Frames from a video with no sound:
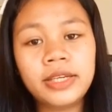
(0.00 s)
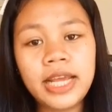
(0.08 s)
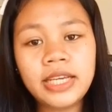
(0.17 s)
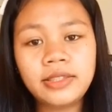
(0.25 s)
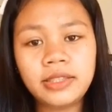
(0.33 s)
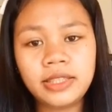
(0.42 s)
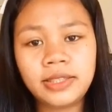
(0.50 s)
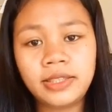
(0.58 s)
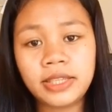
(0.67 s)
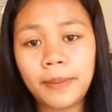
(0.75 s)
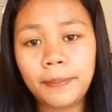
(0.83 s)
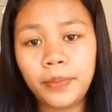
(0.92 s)
Next is
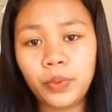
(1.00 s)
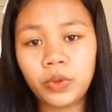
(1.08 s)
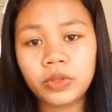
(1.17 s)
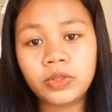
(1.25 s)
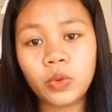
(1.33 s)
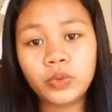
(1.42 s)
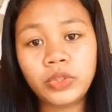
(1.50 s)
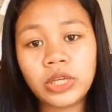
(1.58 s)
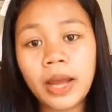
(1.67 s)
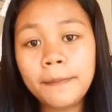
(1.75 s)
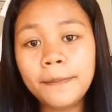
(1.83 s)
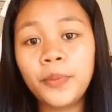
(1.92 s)
chapbook. So
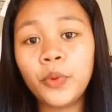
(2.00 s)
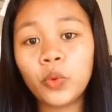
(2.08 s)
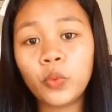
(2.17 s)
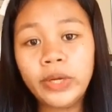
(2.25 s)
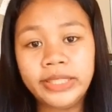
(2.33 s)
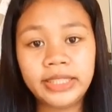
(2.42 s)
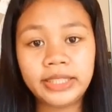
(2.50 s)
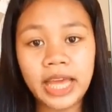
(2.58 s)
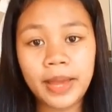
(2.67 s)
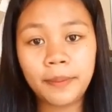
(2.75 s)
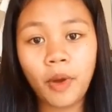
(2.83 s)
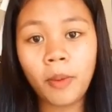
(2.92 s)
chapbook was a
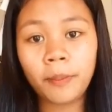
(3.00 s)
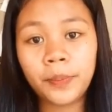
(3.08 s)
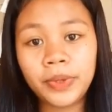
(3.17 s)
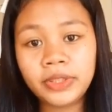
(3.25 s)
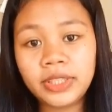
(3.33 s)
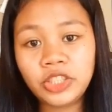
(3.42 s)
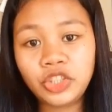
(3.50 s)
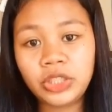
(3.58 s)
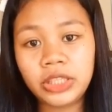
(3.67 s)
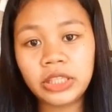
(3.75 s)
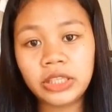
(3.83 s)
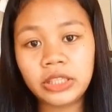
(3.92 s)
type of printed
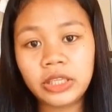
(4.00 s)
sheet